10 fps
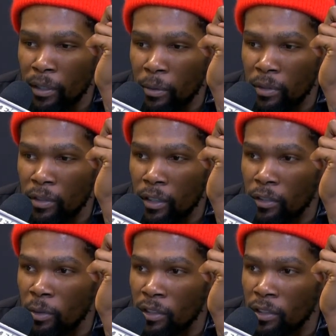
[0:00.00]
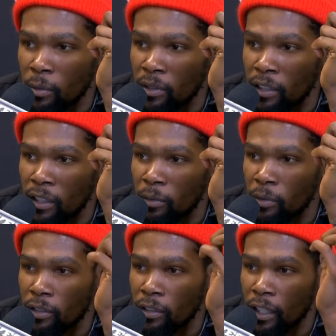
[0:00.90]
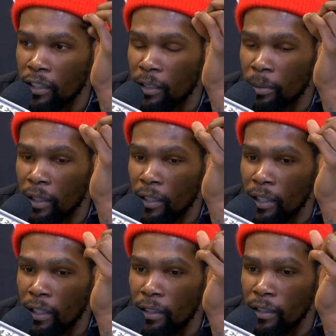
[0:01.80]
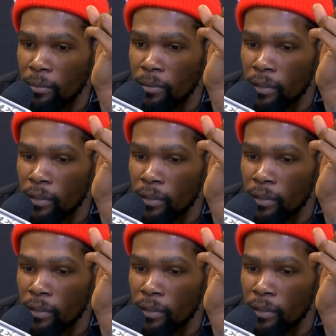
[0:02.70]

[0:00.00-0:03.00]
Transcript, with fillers: We started switching some stuff. We changed up our lineup,